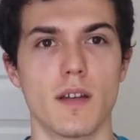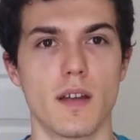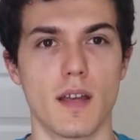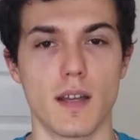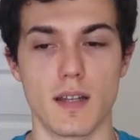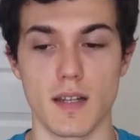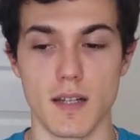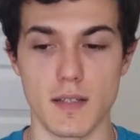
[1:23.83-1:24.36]
and
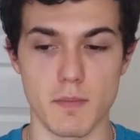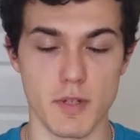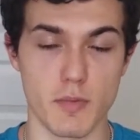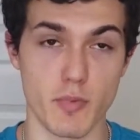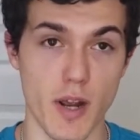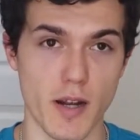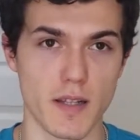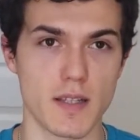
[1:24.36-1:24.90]
to get as much
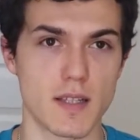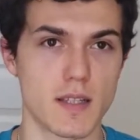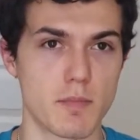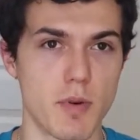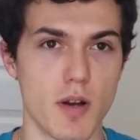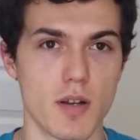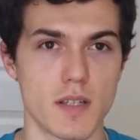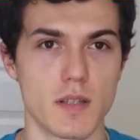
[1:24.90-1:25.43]
practice as
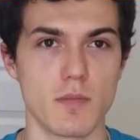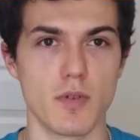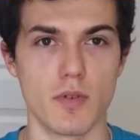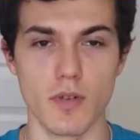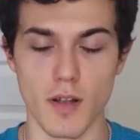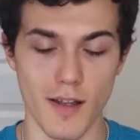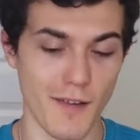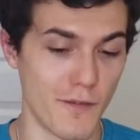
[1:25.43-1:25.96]

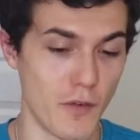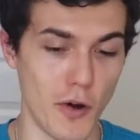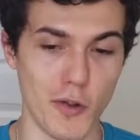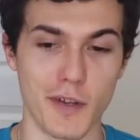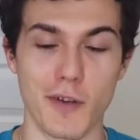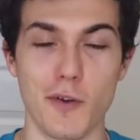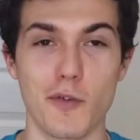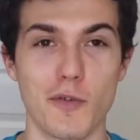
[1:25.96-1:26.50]
possible
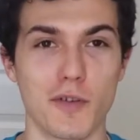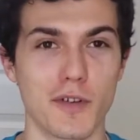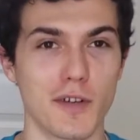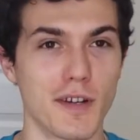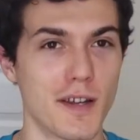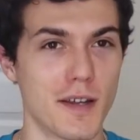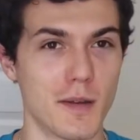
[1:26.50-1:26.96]
falling over,